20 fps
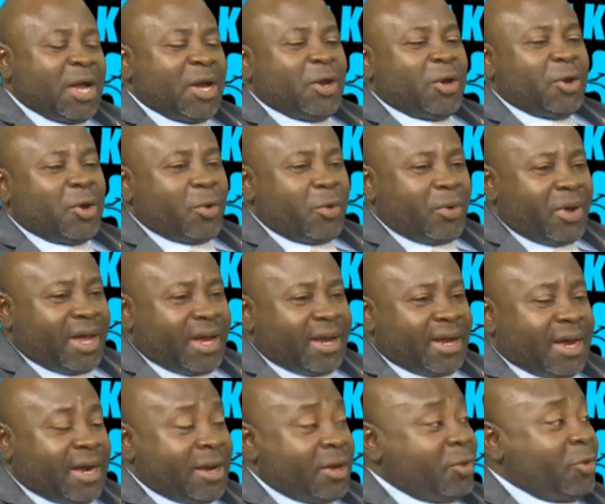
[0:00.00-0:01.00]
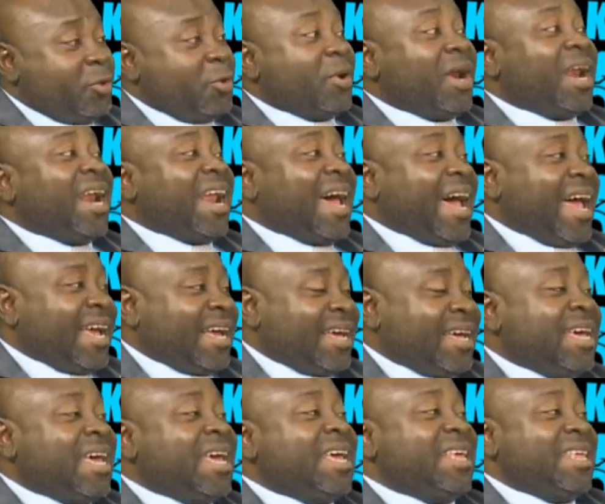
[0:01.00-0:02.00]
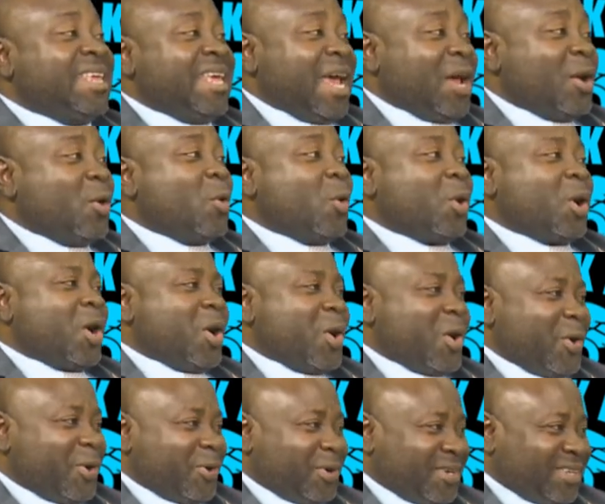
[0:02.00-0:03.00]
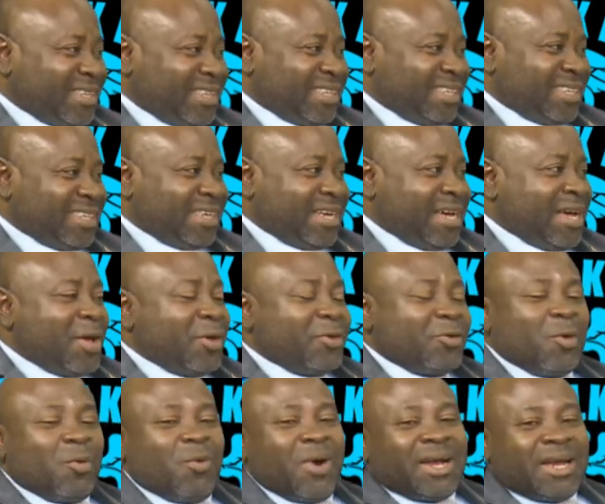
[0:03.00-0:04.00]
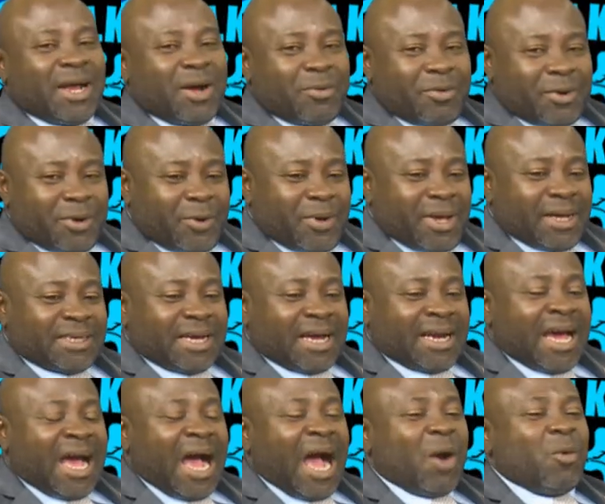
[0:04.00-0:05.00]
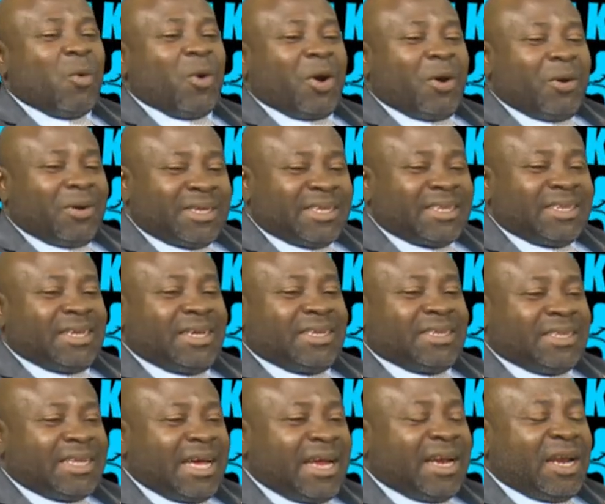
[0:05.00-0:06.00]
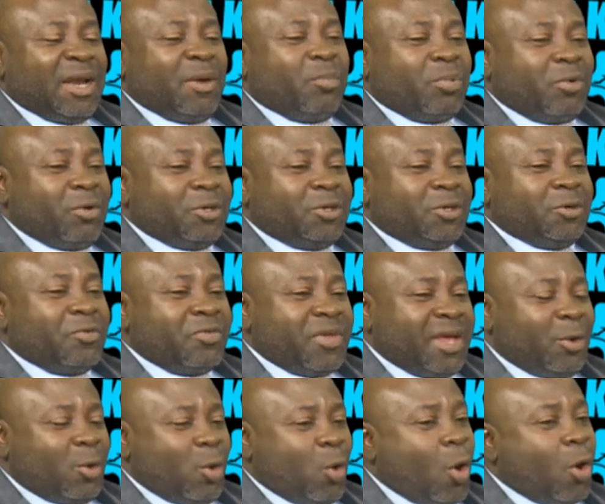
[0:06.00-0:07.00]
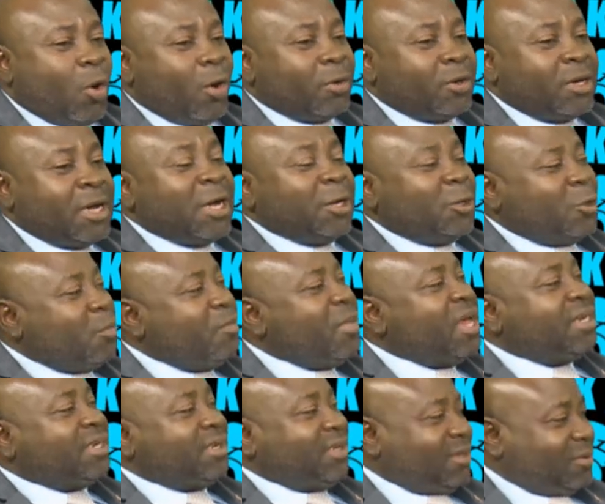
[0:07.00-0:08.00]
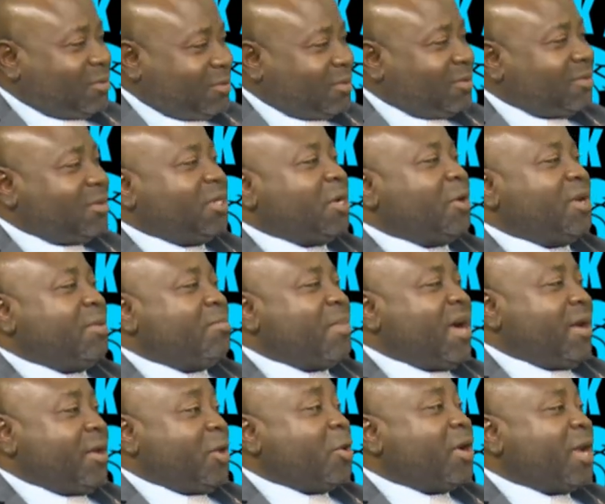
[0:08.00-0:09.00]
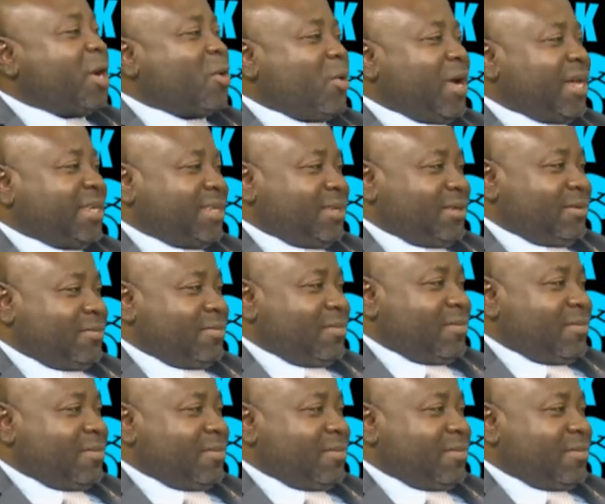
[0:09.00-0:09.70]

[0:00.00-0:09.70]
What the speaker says: knowing that you like yellow corn, so what I would do is that I will consistently produce yellow corn to meet your demand, your request. Okay.